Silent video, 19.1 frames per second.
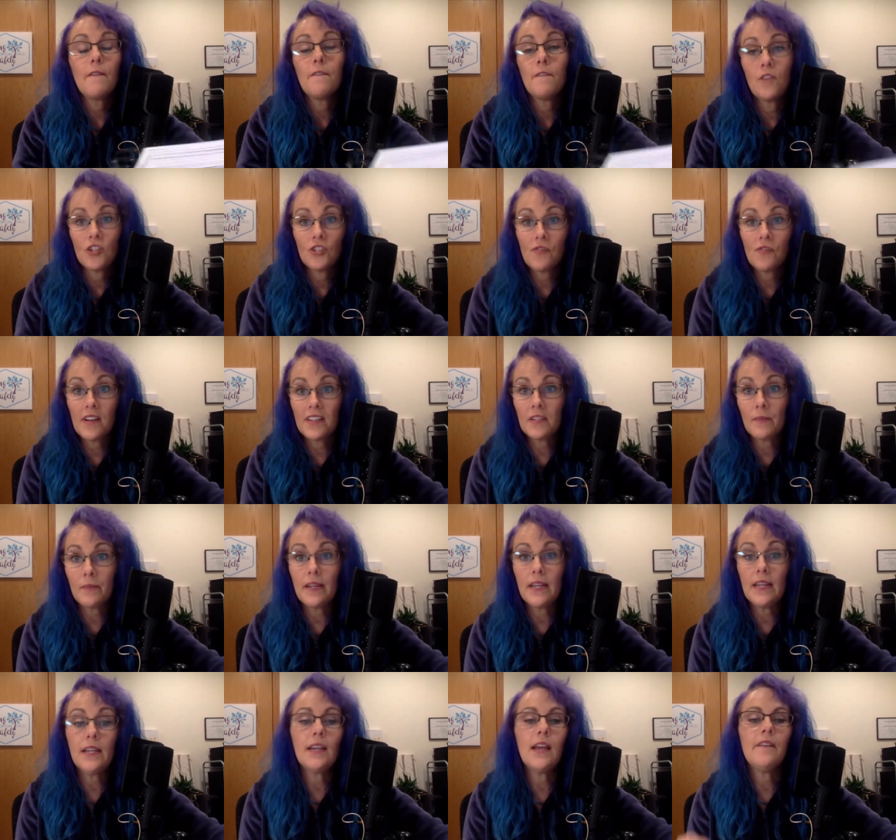the first
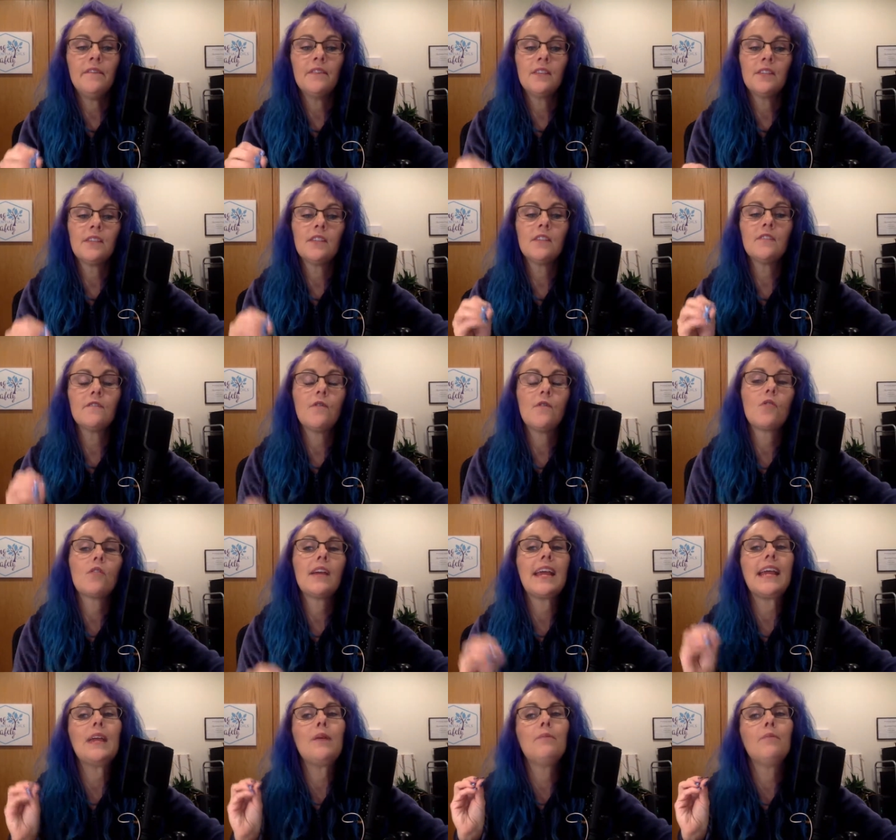recipe, and this is for
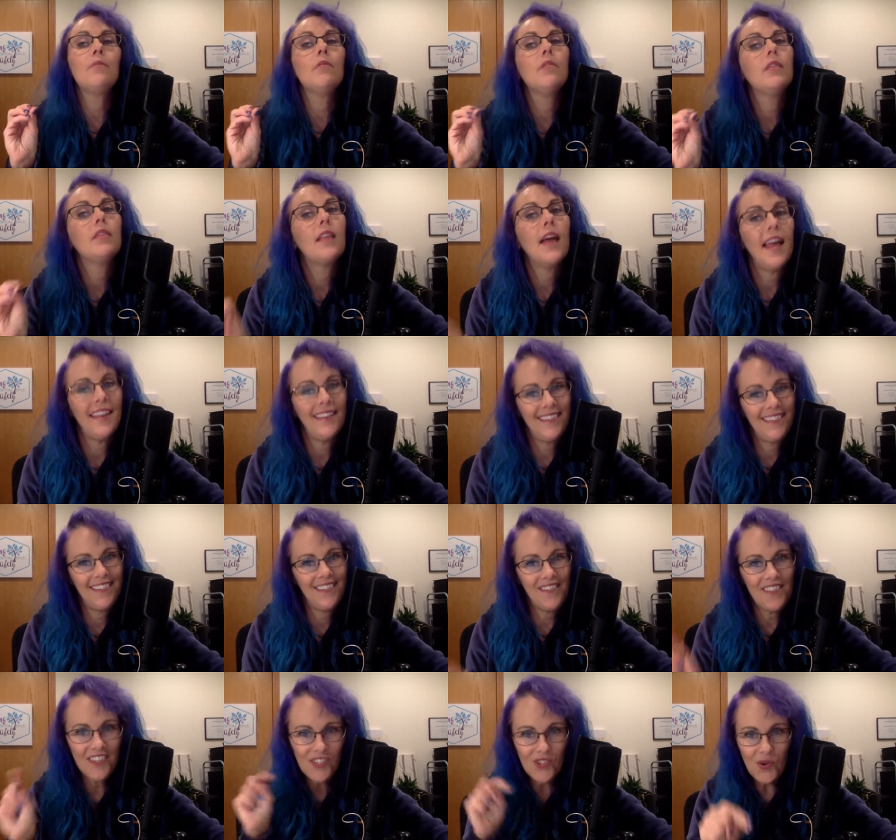a blend.
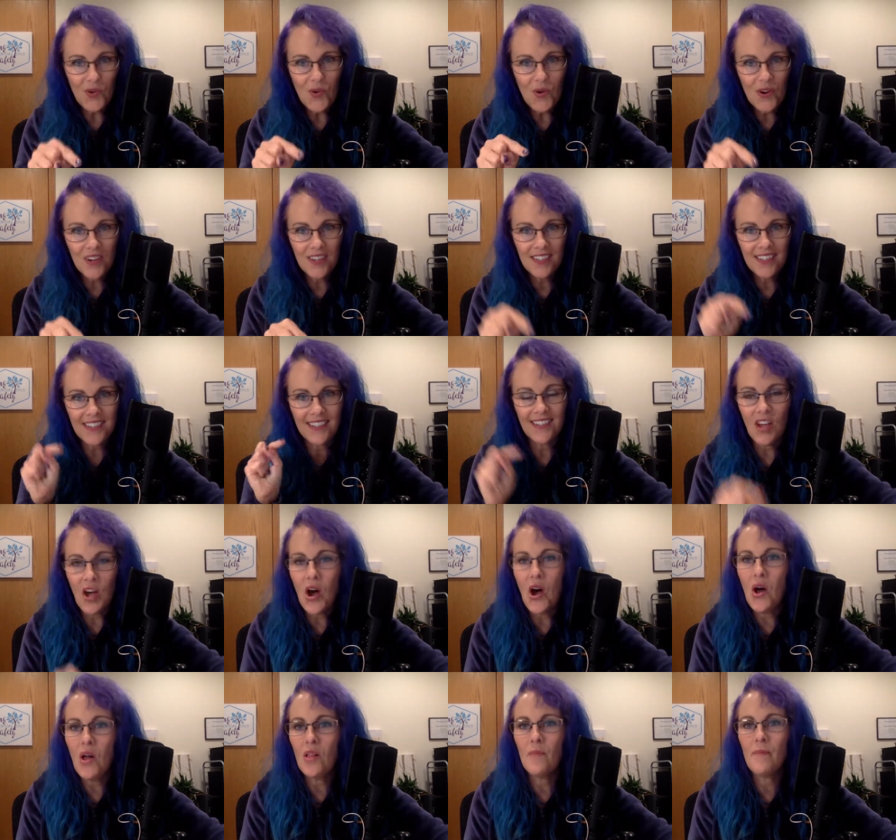This course is
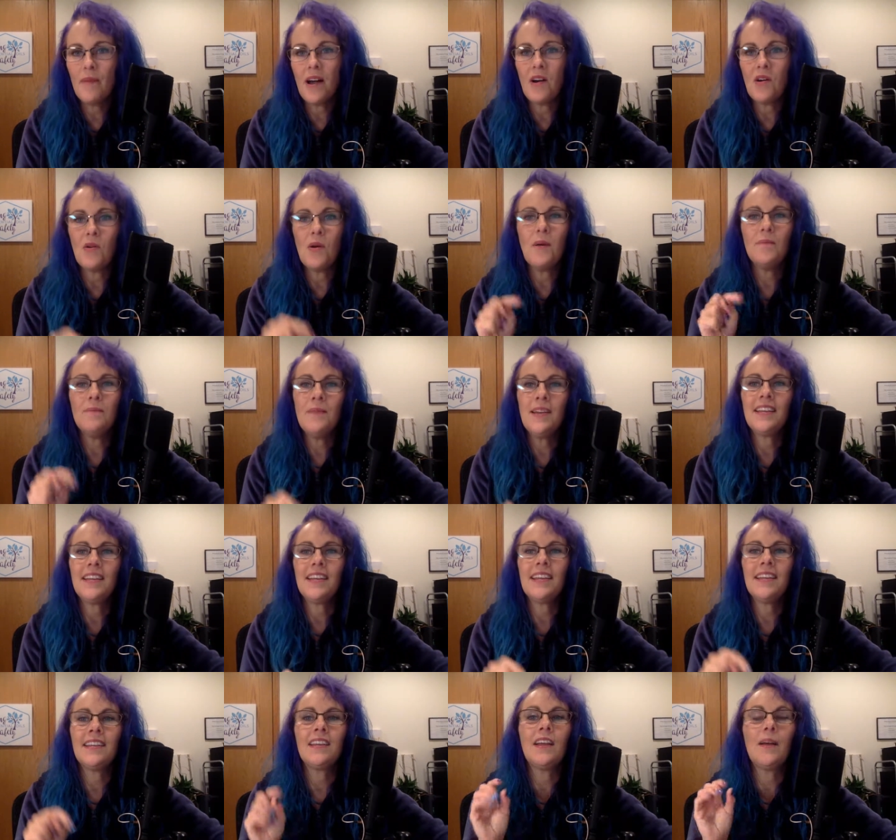all about
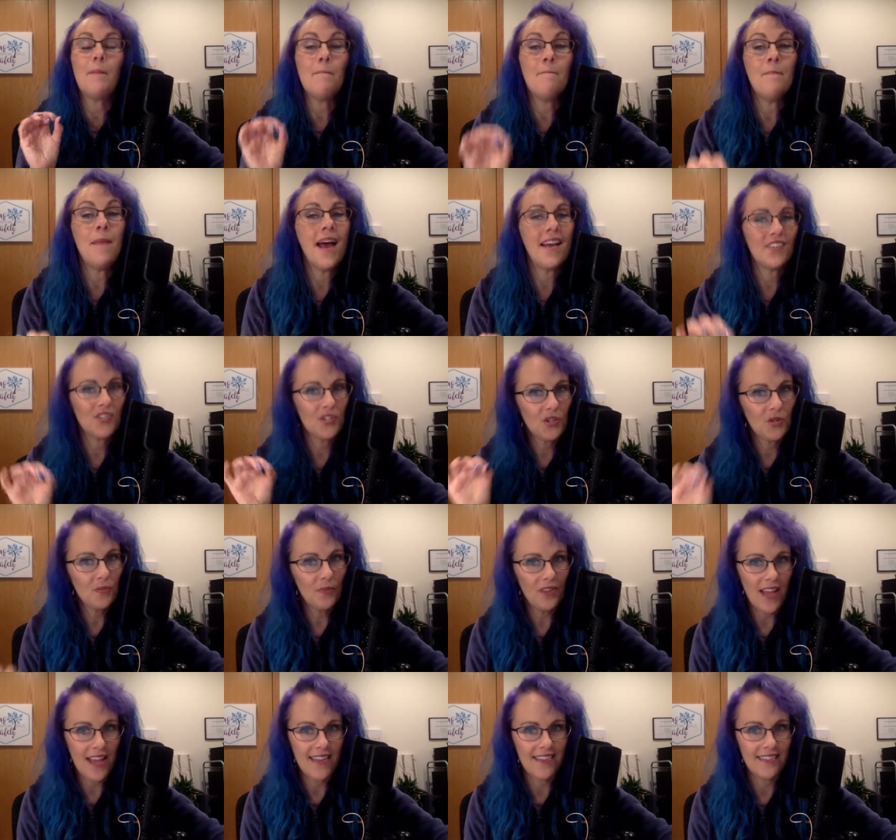making master
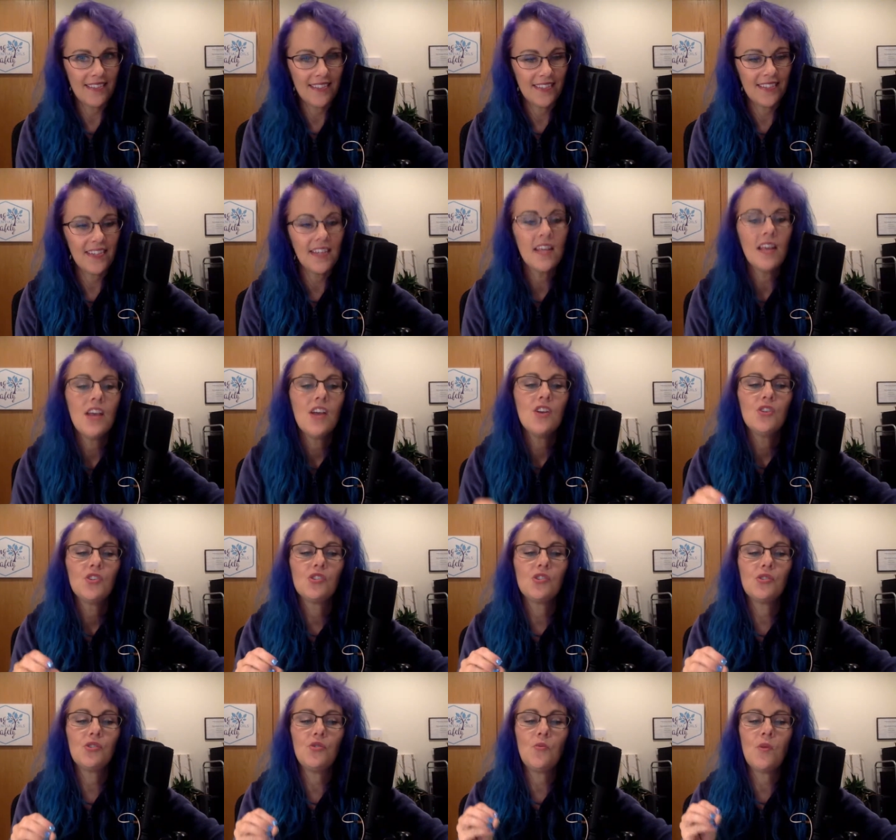blends.
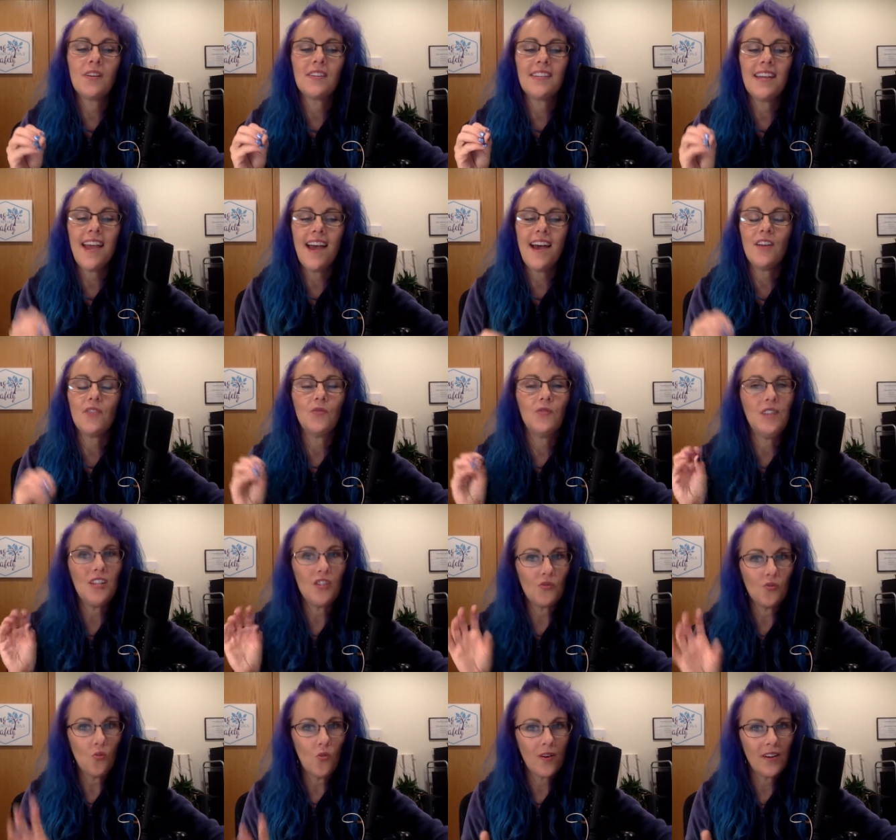So you want to add
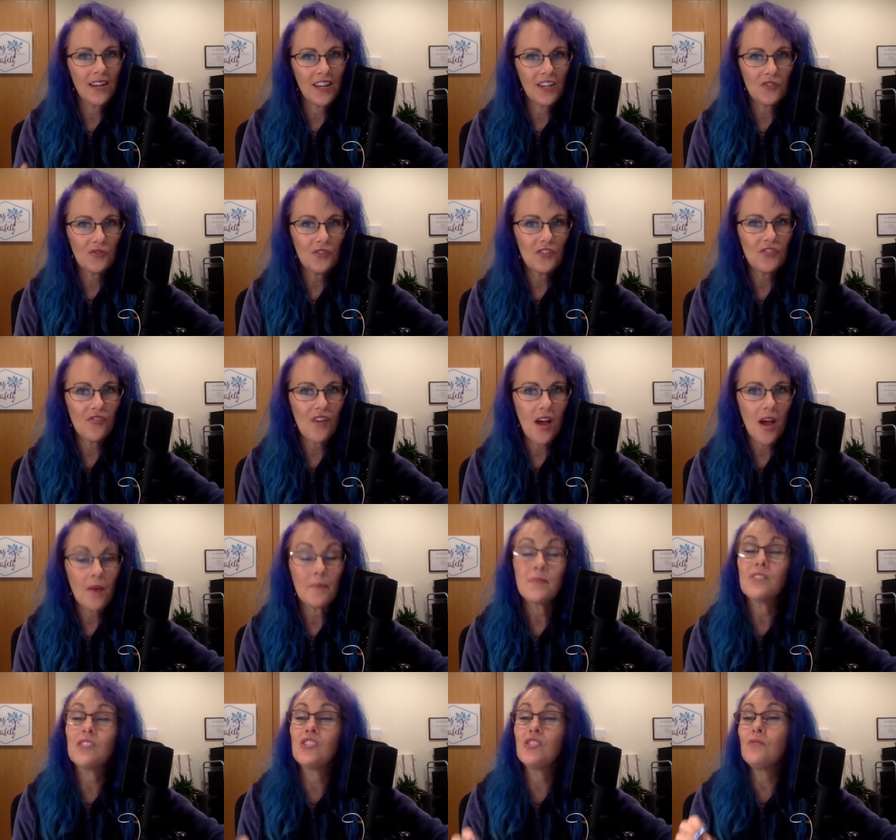these 100
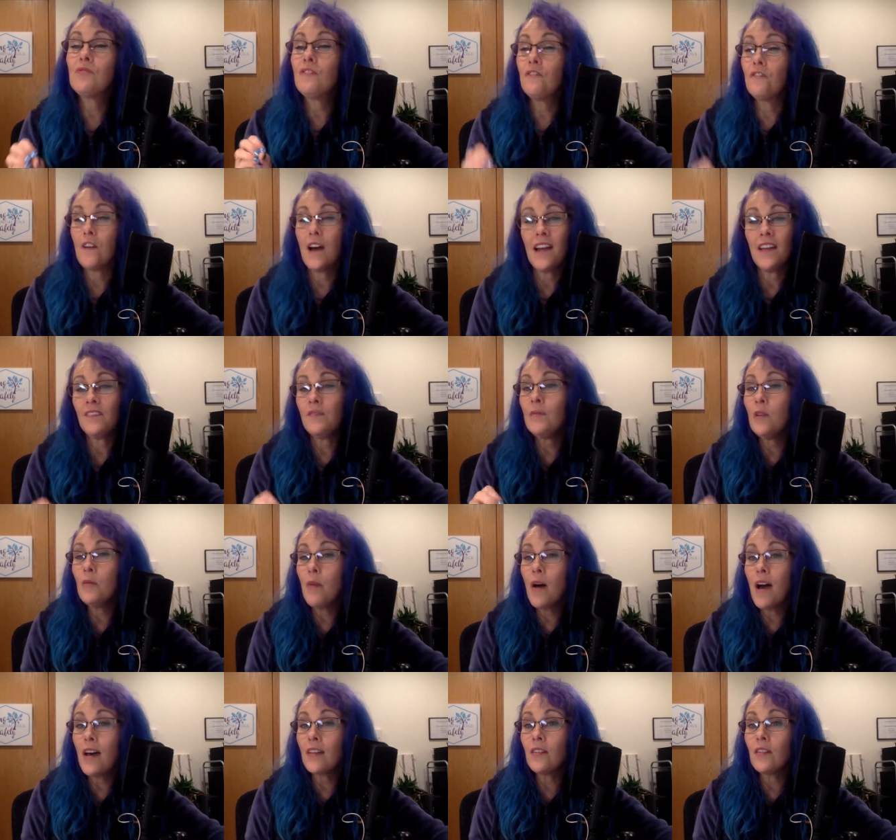drops to a 5
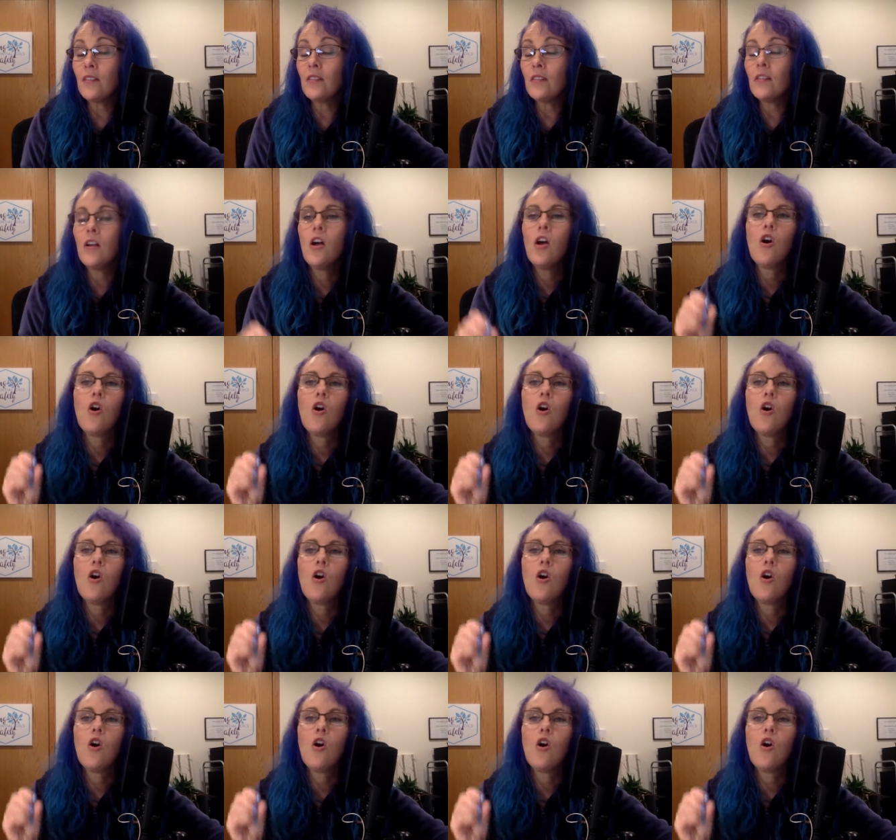ml bottle